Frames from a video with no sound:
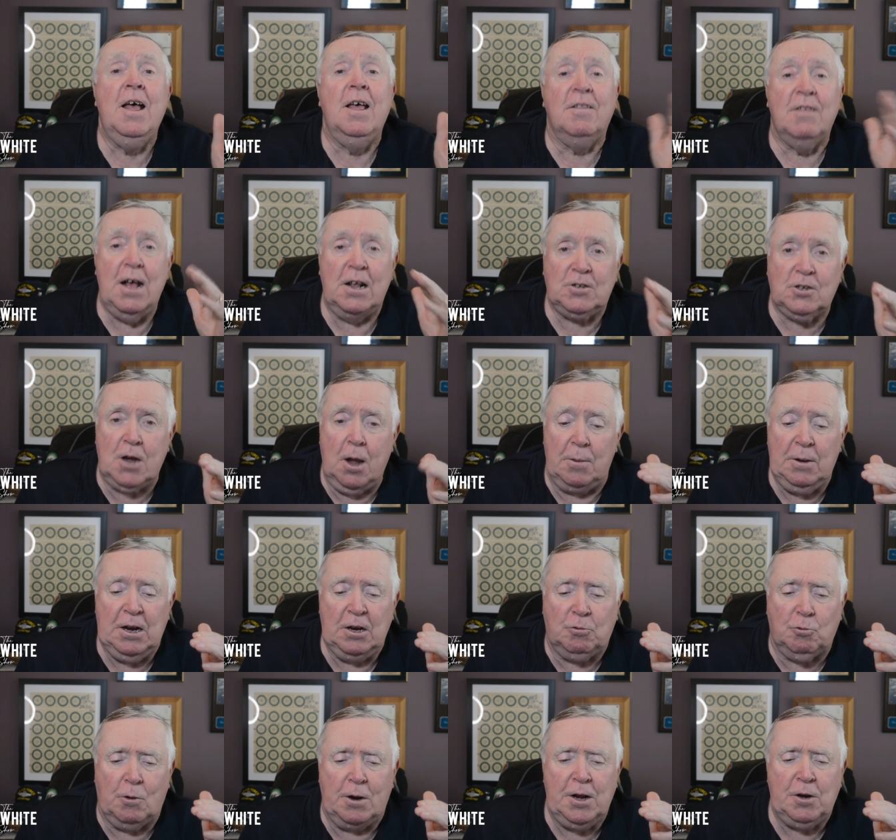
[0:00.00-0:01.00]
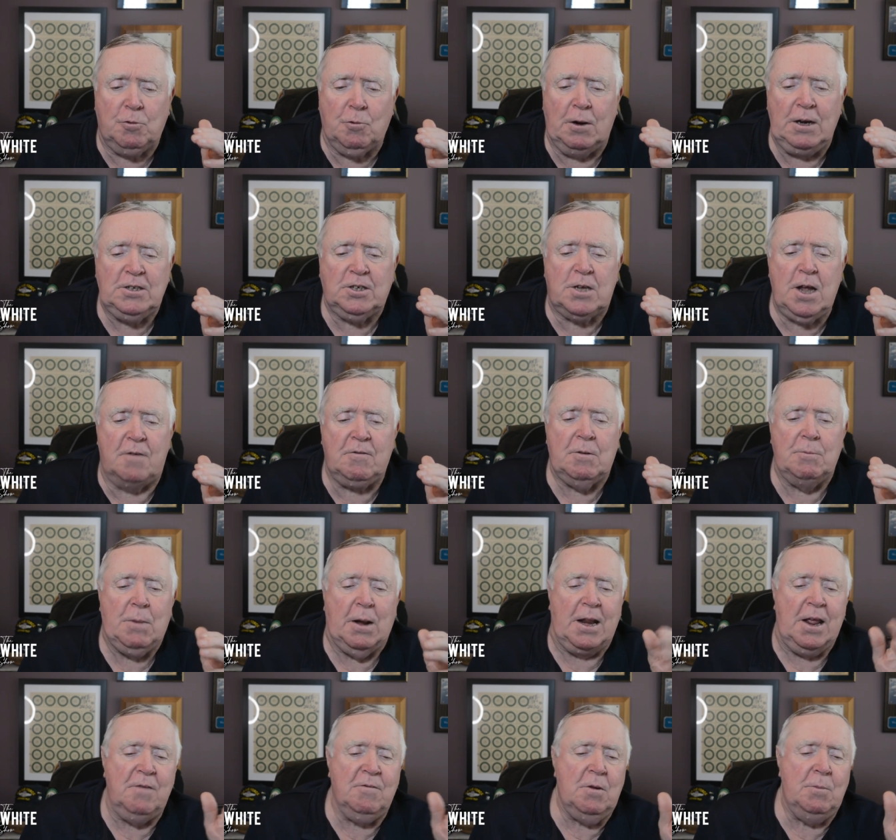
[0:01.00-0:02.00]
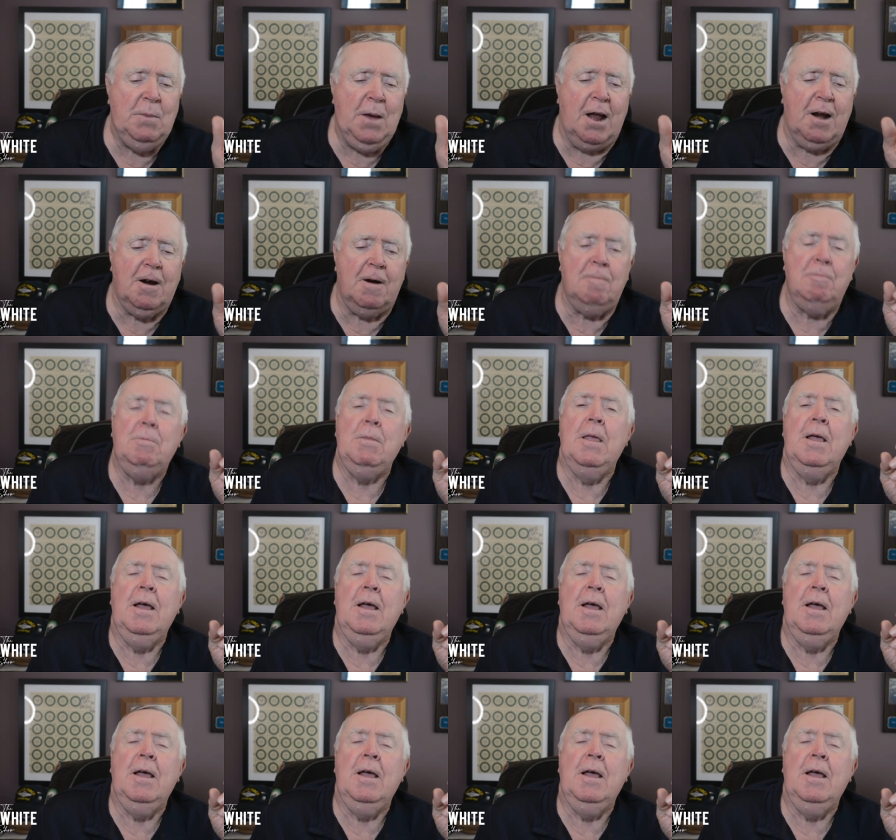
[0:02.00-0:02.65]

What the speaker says: That's coming in 2027, but even better,